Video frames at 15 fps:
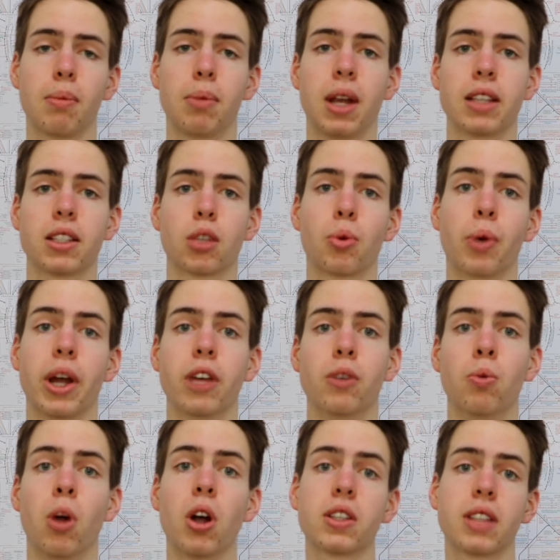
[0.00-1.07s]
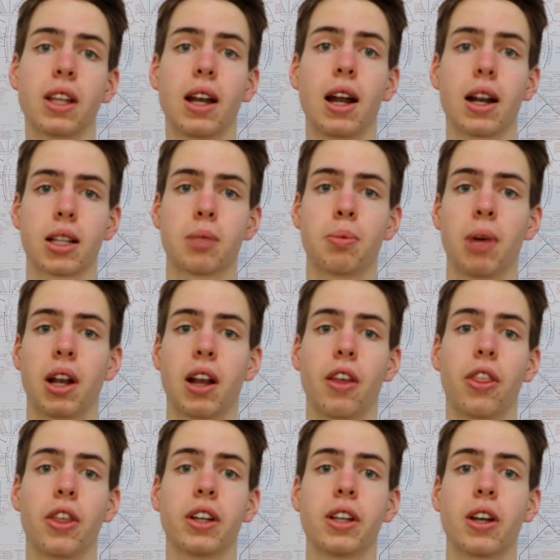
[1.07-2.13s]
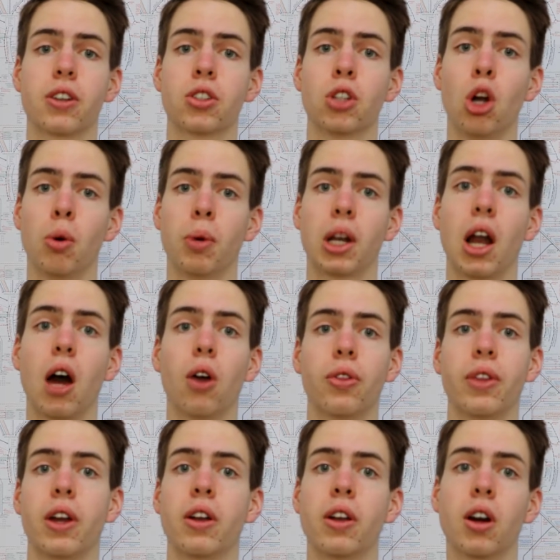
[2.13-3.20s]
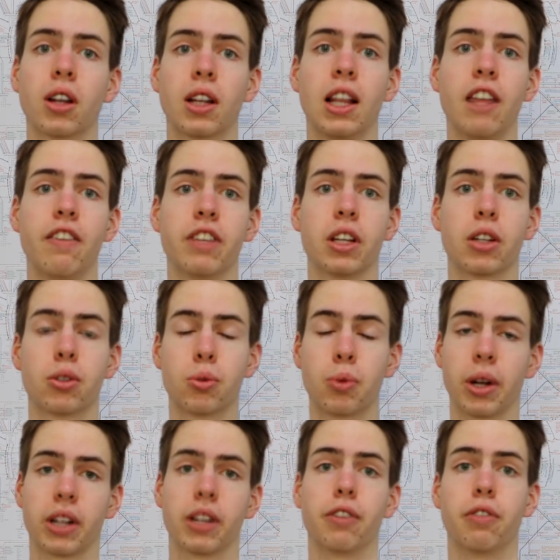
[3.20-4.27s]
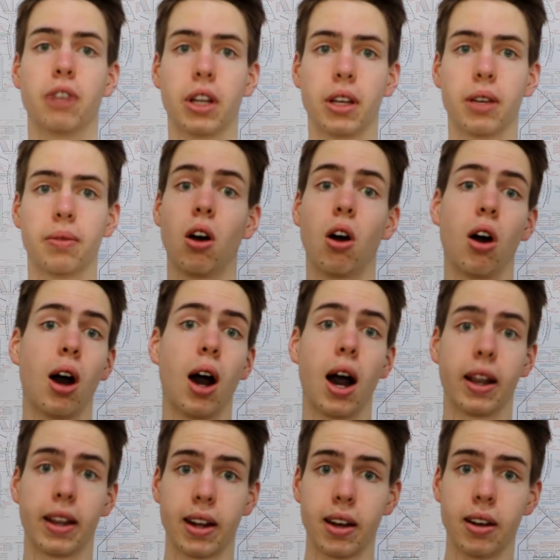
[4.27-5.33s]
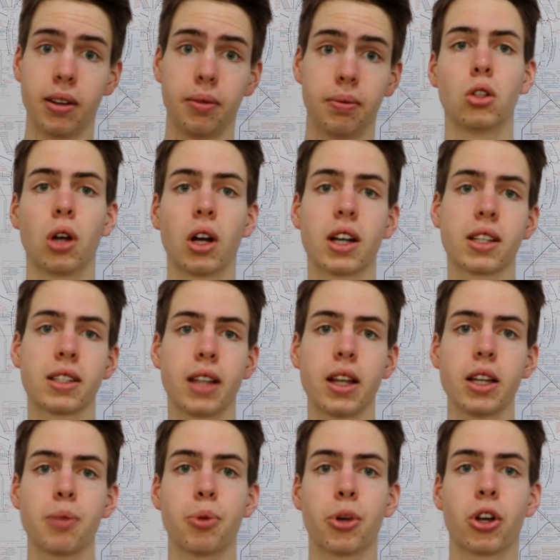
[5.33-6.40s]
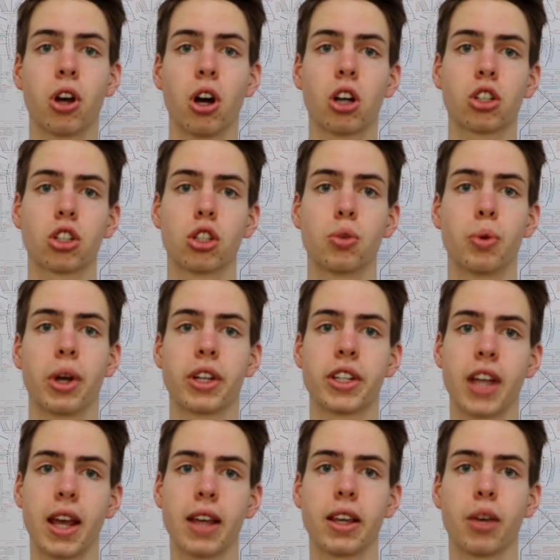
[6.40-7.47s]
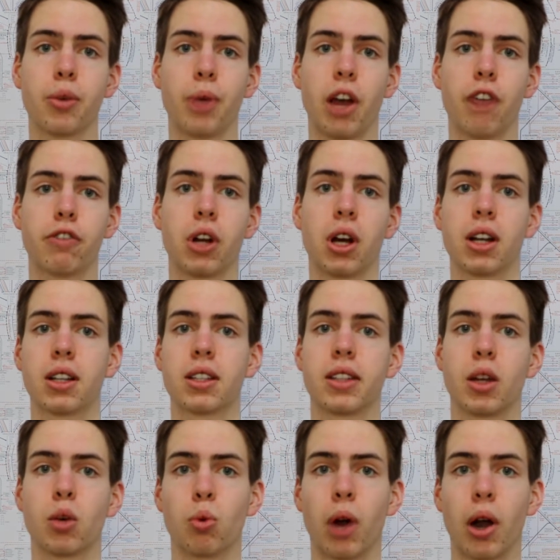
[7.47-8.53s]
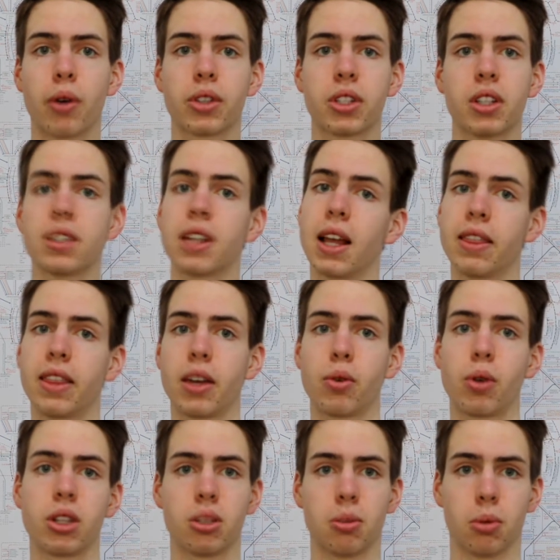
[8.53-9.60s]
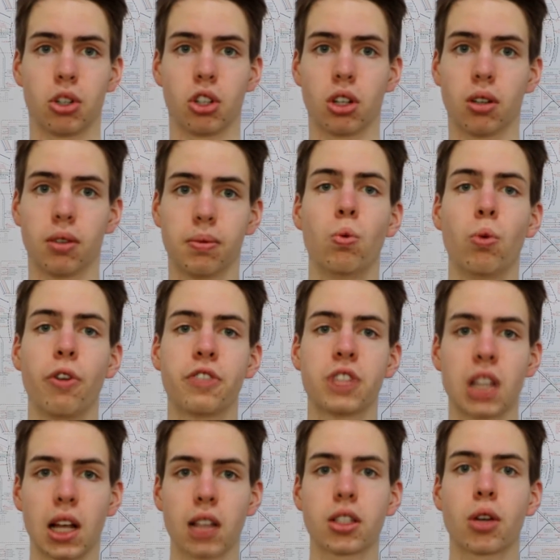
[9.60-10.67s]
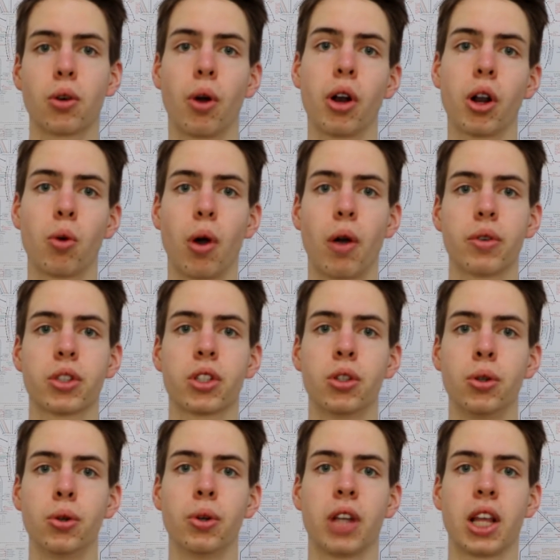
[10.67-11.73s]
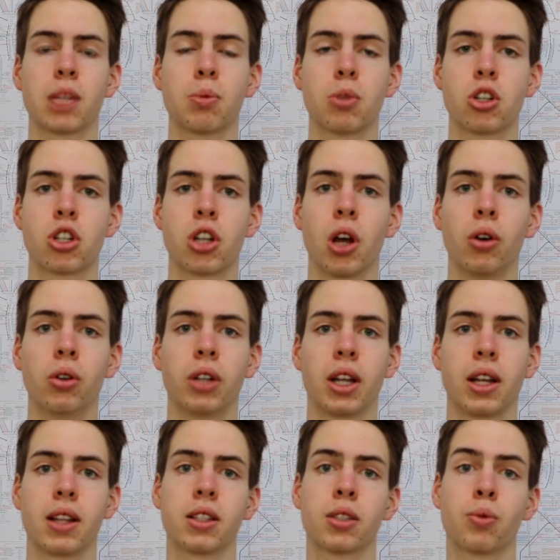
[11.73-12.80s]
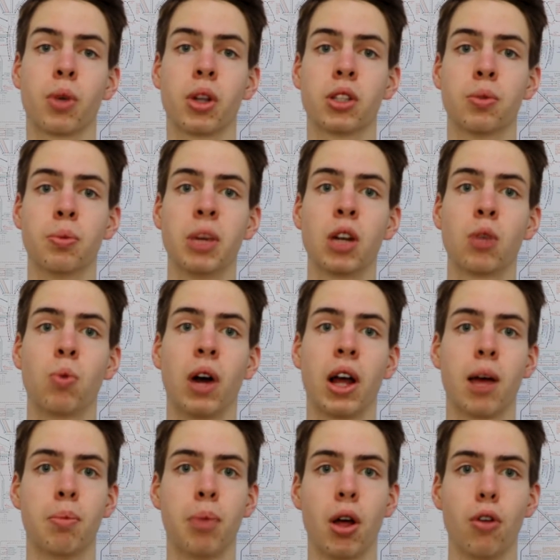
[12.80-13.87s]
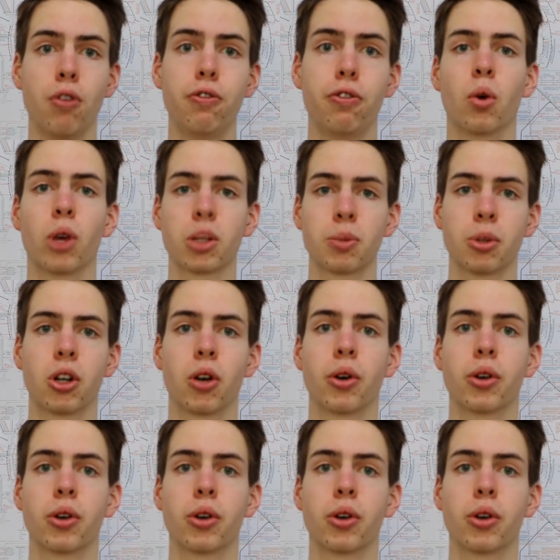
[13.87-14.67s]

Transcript: places were hit worse than others, but I think there's no one out there not living restrictively. Or are there? To understand the precautions we are taking, we have to understand viruses and their transmission. With SARS coronavirus 2, it has been shown that it's transmitted via both respiratory